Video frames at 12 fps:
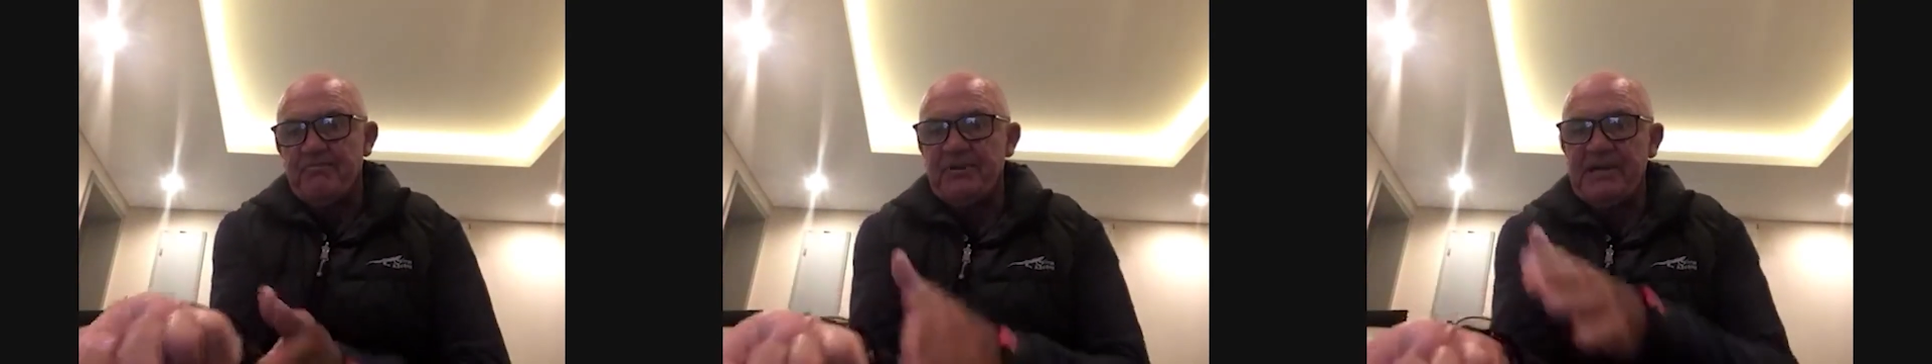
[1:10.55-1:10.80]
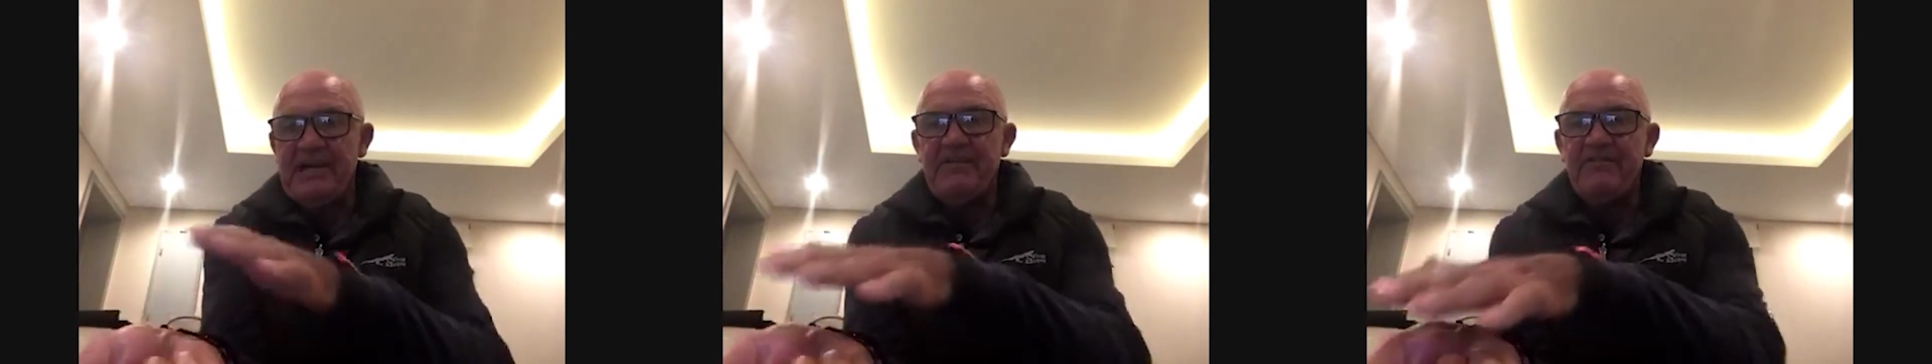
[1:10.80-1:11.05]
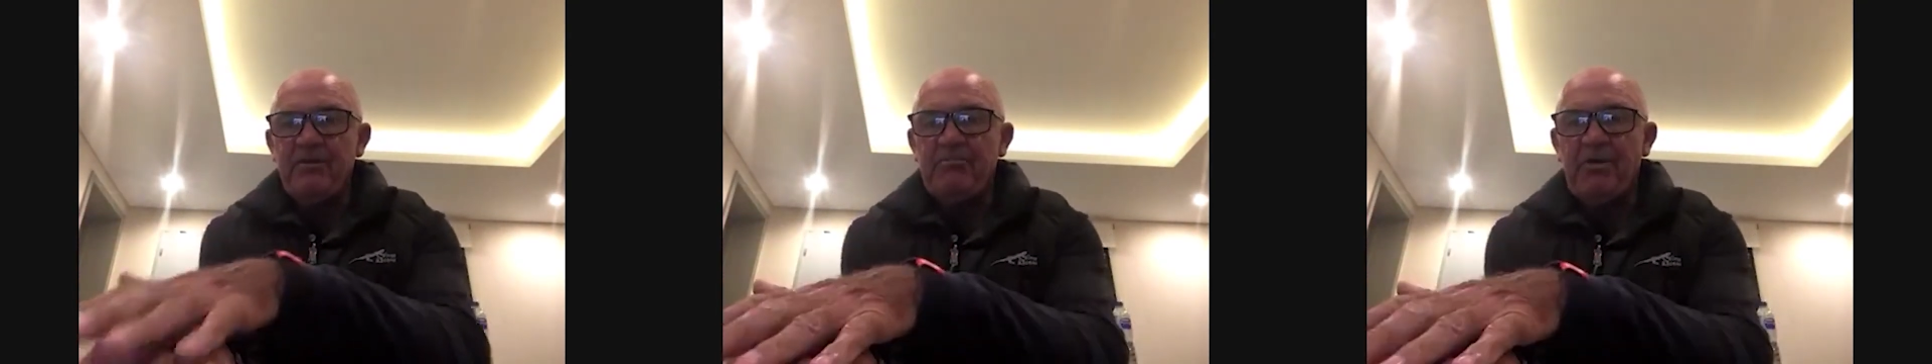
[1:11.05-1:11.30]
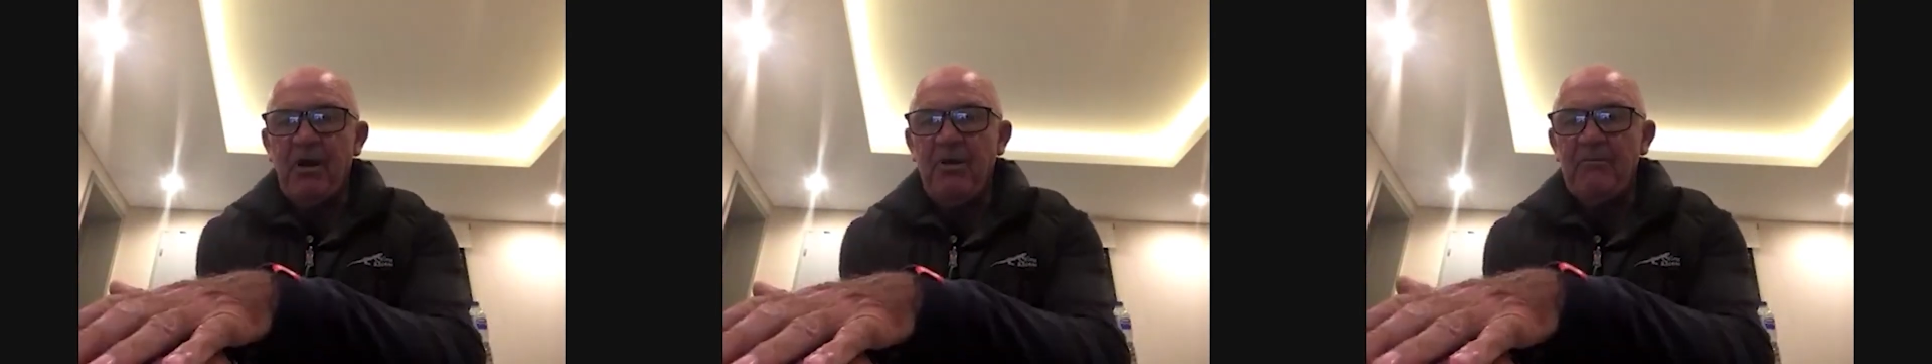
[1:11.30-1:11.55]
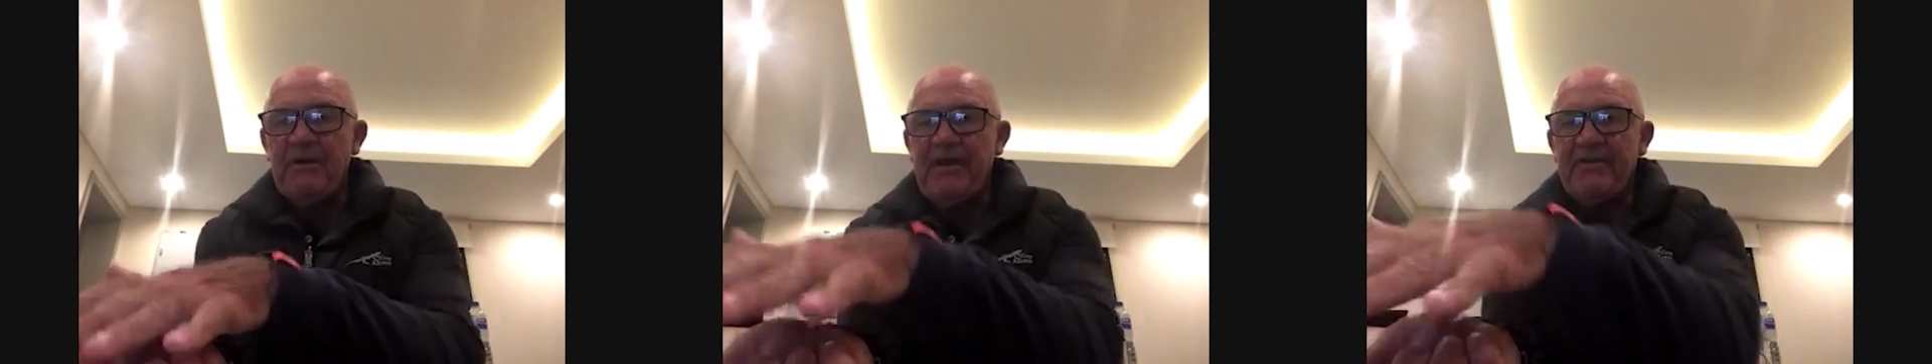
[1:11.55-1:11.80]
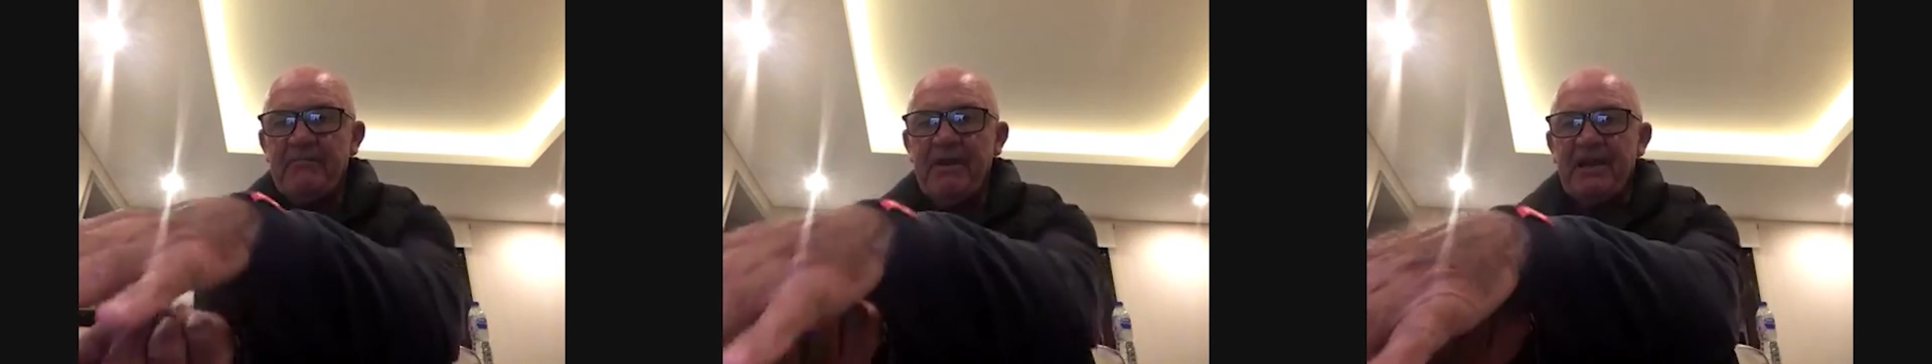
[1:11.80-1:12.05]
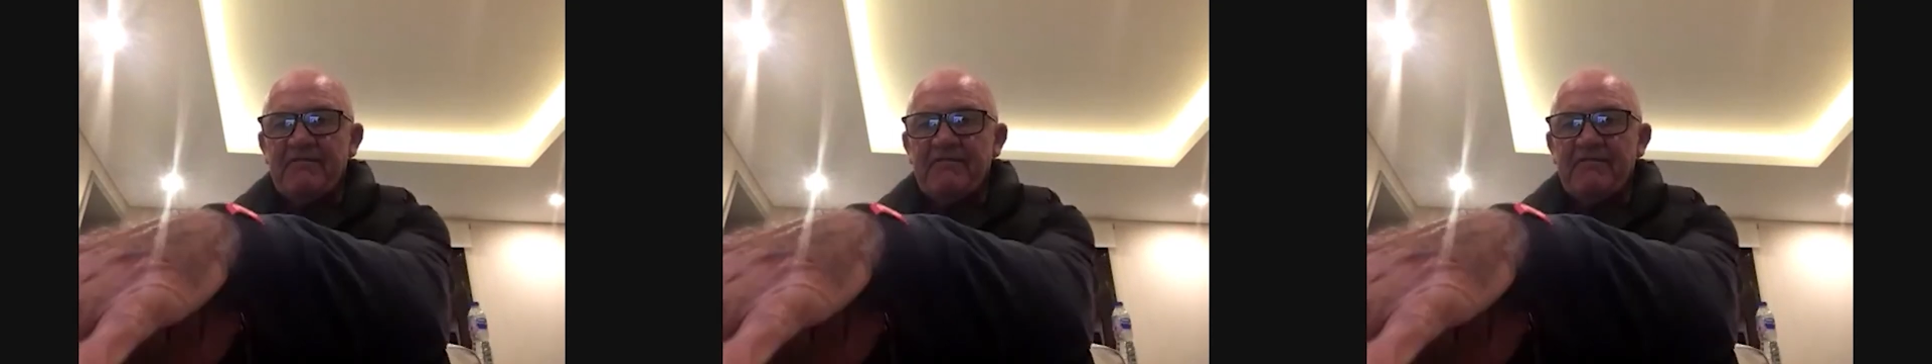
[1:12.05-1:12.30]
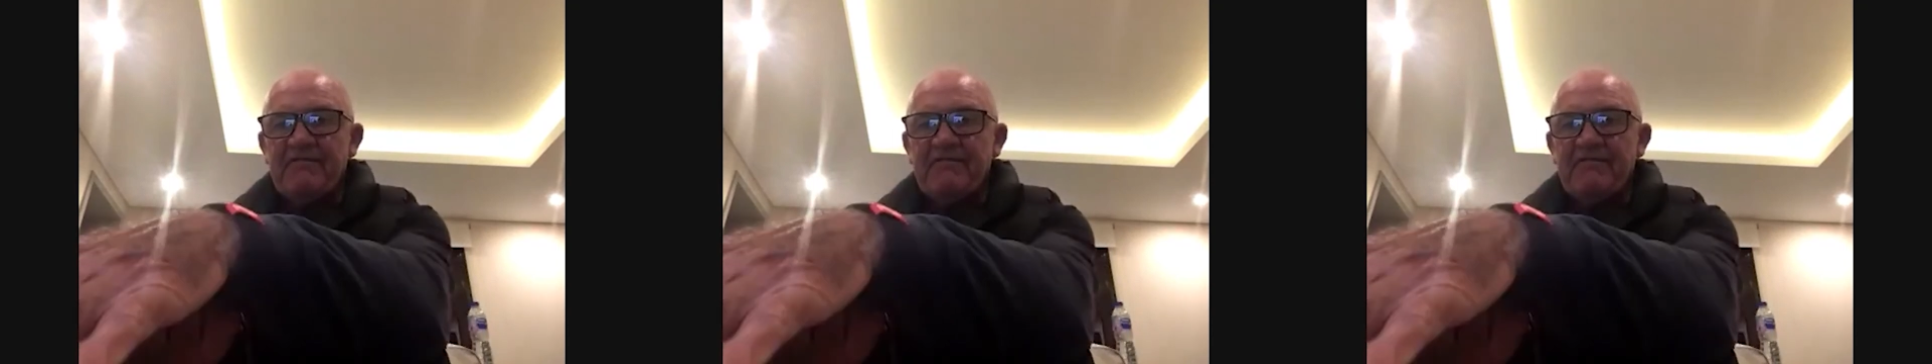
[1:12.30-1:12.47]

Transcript: but leave your palm and the mallet